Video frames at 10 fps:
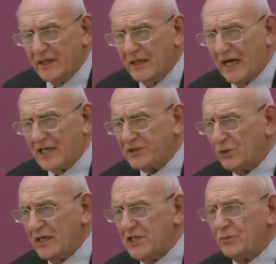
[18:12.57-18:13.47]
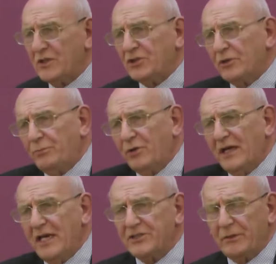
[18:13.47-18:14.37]
That's the reason we should
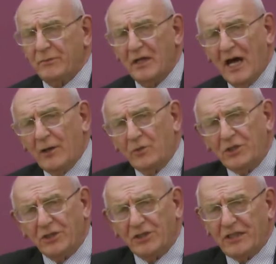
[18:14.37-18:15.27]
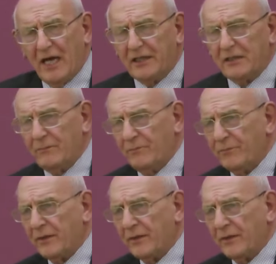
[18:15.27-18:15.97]
praise him and we should thank him,